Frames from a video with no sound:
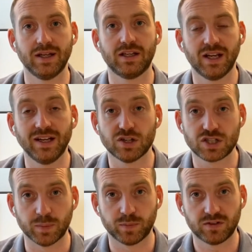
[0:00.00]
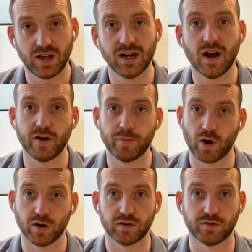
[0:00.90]
dictatorships in other
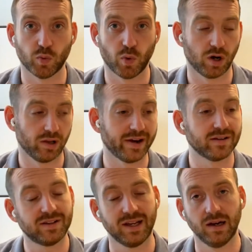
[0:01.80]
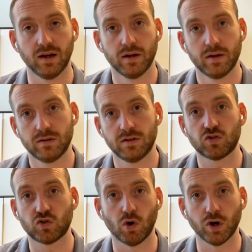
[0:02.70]
parts of the world and still
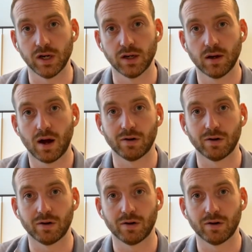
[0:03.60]
destroying